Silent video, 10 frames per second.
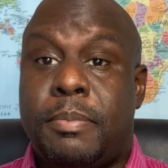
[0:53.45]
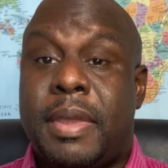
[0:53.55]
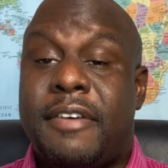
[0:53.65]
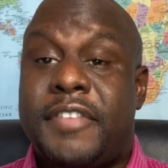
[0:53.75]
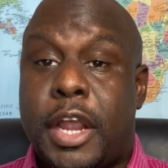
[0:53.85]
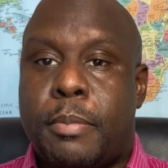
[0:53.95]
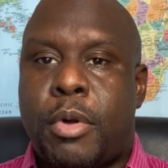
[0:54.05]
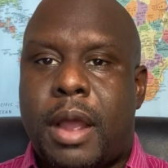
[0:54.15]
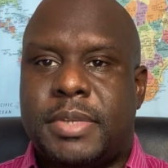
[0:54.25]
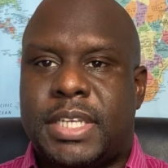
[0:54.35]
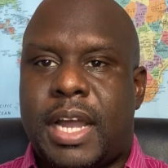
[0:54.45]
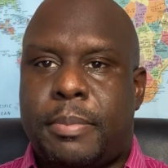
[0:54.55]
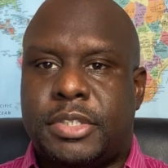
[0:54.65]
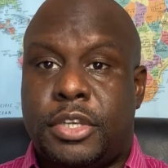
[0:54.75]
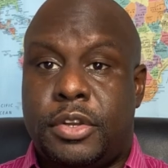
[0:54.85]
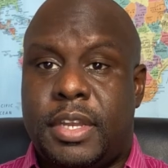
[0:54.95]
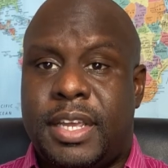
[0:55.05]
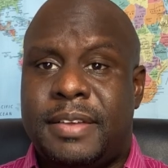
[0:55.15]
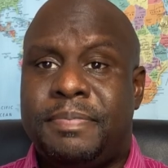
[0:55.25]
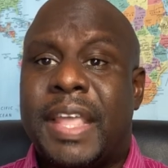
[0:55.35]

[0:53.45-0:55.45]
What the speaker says: be a very promising opportunity,